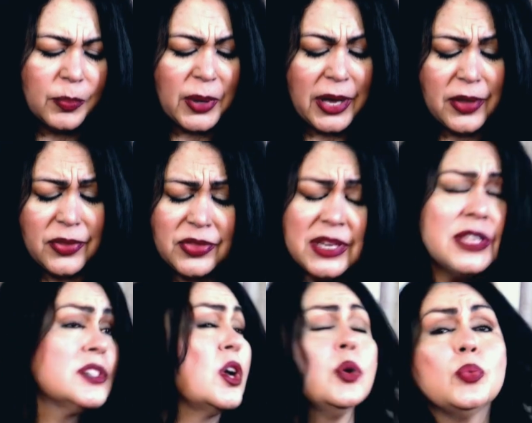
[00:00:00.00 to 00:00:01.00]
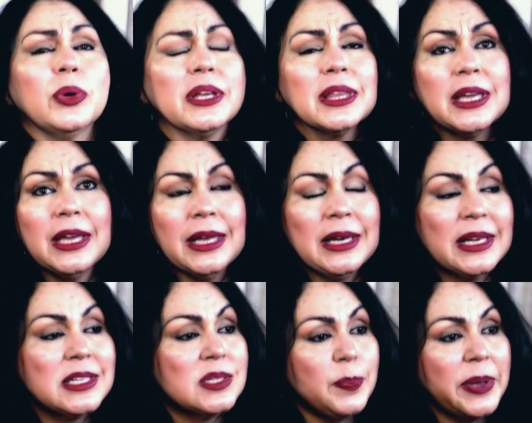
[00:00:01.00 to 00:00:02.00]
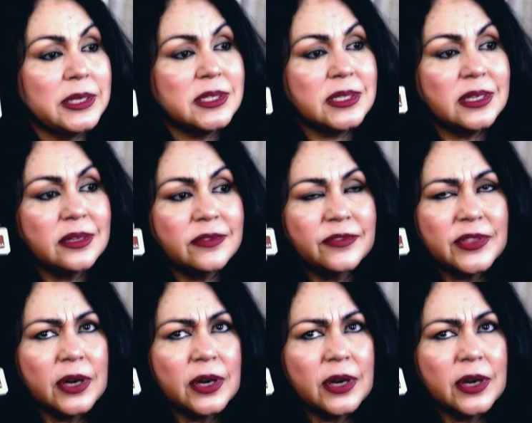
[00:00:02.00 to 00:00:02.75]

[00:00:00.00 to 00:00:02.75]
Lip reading: But these are really inexpensive.